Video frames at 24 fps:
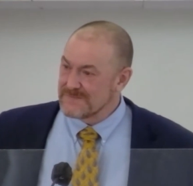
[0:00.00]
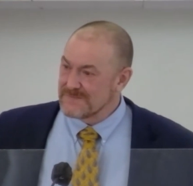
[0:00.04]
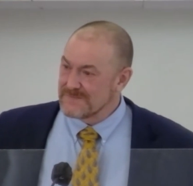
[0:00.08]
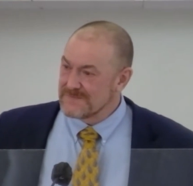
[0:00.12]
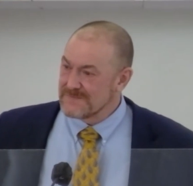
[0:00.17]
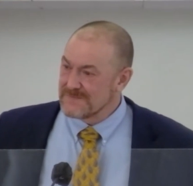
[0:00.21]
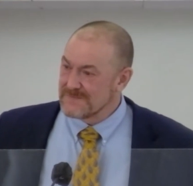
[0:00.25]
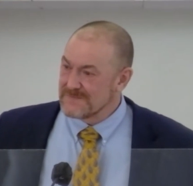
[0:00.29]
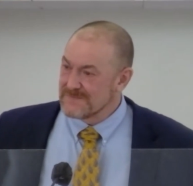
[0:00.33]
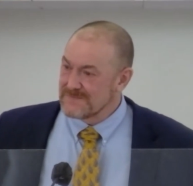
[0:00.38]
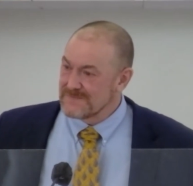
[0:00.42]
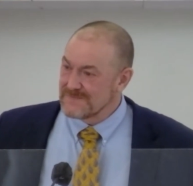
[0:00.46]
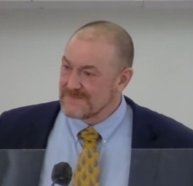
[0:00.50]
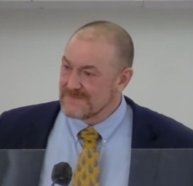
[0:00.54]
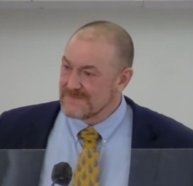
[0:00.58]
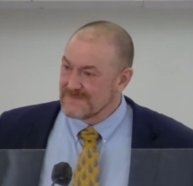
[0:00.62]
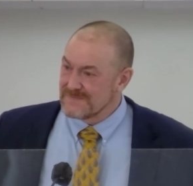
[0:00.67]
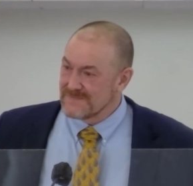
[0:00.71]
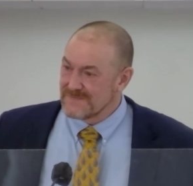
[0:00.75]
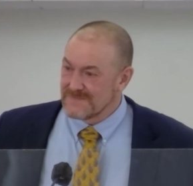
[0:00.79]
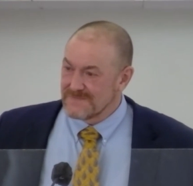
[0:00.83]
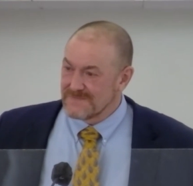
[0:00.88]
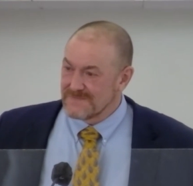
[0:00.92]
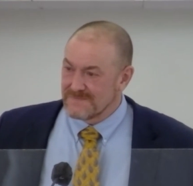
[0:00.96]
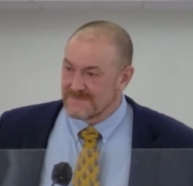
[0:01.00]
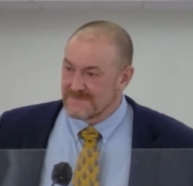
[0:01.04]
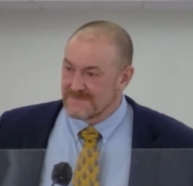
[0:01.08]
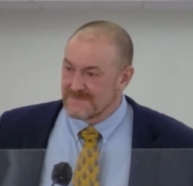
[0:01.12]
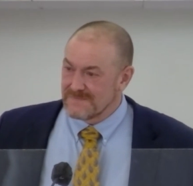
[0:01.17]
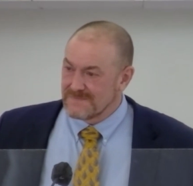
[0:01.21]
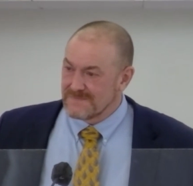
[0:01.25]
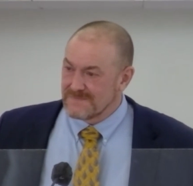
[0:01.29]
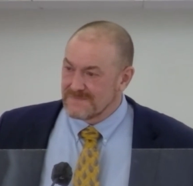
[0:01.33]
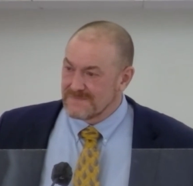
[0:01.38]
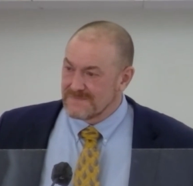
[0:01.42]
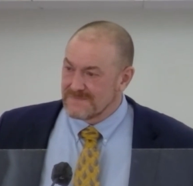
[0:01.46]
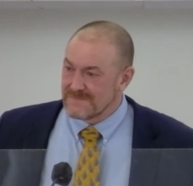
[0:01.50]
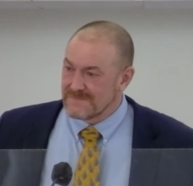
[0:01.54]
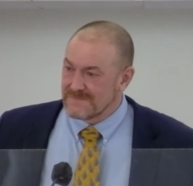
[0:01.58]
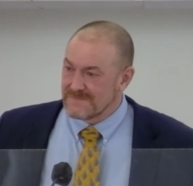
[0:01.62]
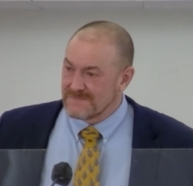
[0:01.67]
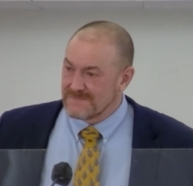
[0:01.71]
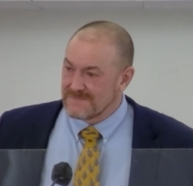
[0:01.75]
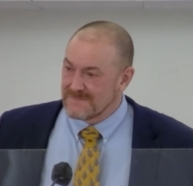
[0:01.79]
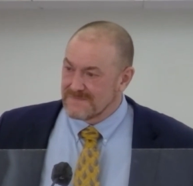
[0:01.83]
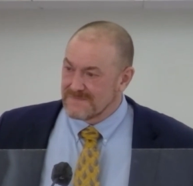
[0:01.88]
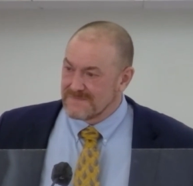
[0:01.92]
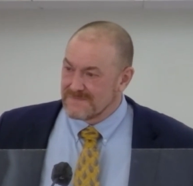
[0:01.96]

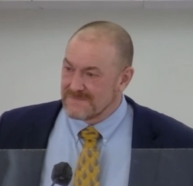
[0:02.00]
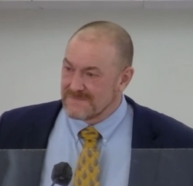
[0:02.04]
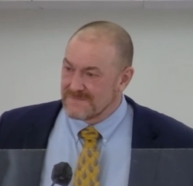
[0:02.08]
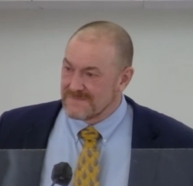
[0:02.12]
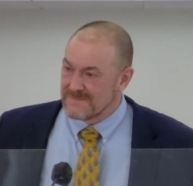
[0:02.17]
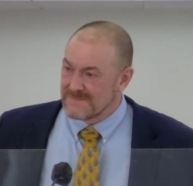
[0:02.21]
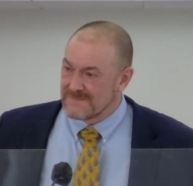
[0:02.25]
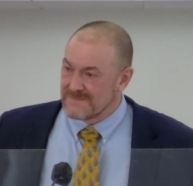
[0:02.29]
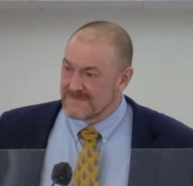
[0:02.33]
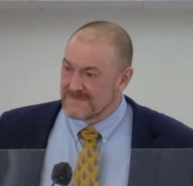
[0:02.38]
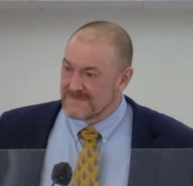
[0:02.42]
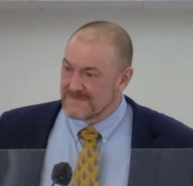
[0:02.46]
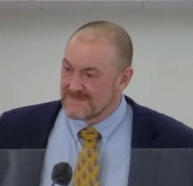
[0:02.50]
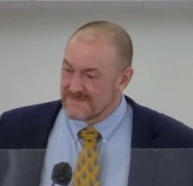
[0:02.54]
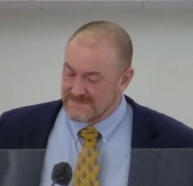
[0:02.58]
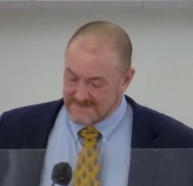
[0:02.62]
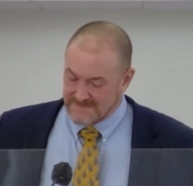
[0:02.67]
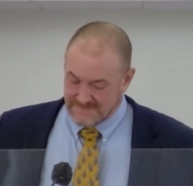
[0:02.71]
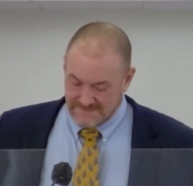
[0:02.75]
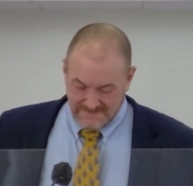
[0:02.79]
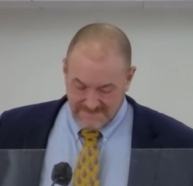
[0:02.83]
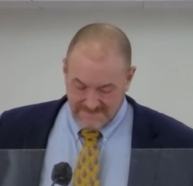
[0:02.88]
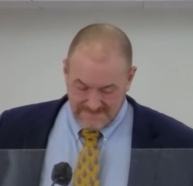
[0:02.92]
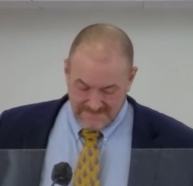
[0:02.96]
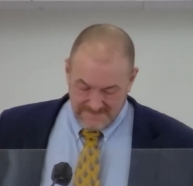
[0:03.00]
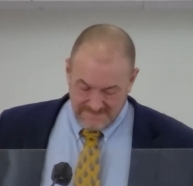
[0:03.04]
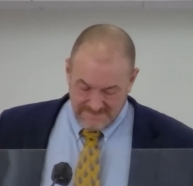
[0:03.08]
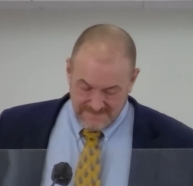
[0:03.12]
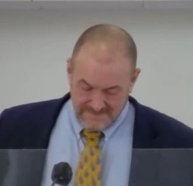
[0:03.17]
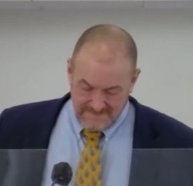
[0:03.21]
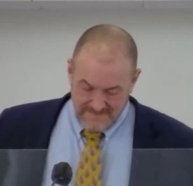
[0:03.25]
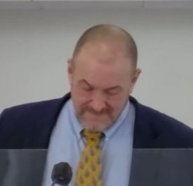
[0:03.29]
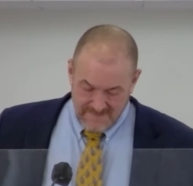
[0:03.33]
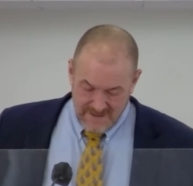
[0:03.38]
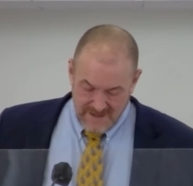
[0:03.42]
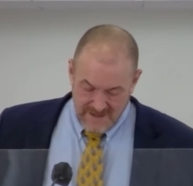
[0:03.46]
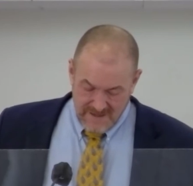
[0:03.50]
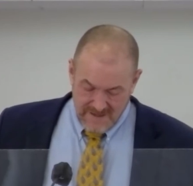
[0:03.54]
Nobody speaks.